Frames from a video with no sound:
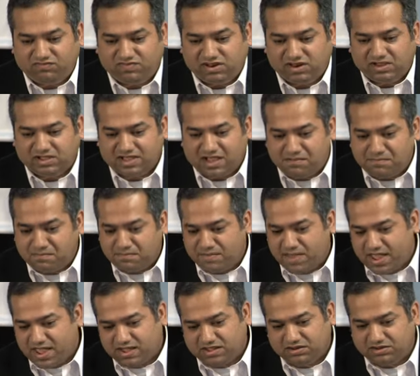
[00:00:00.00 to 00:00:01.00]
will come
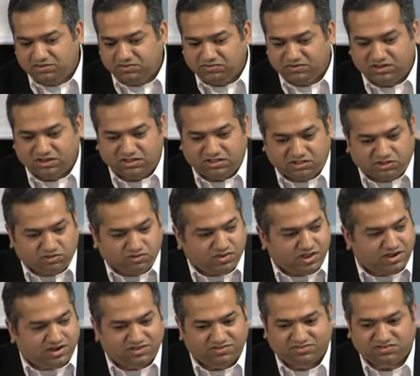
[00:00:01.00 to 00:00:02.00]
back during
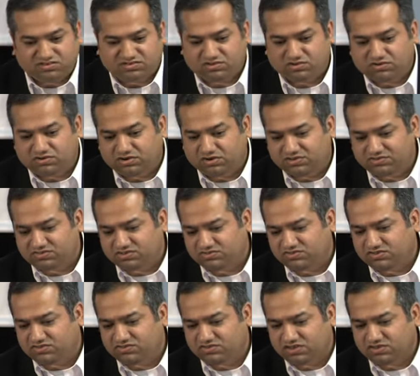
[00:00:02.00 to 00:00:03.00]
Q&A session or
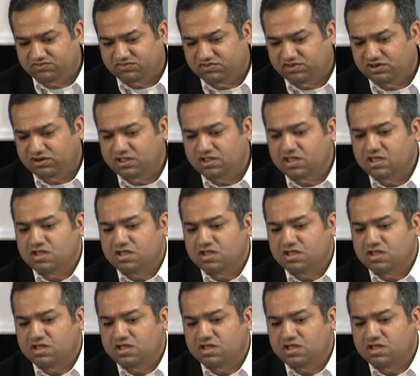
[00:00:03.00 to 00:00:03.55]
discussion session.